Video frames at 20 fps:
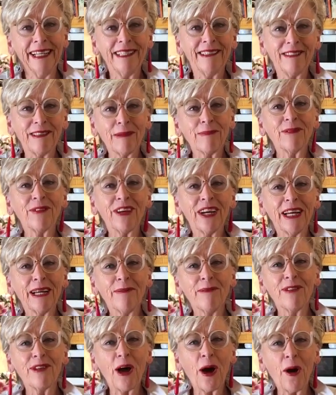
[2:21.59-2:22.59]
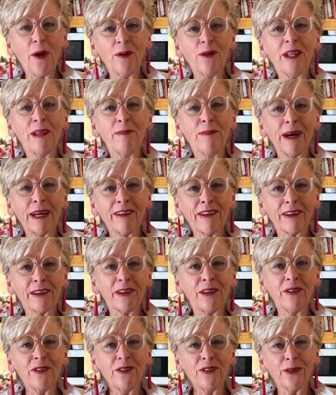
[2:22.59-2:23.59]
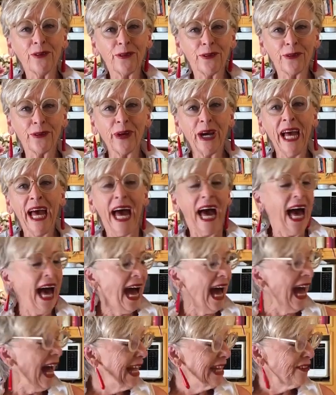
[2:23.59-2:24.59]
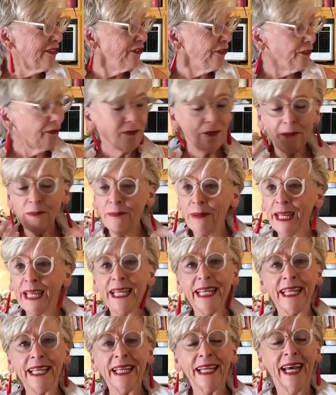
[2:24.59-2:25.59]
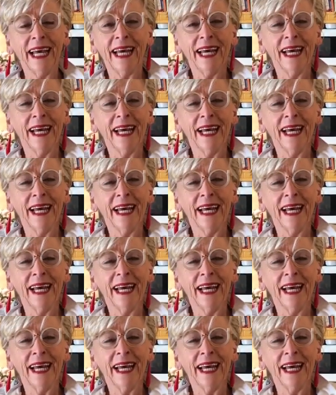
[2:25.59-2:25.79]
Sometimes only butter can do. And for me,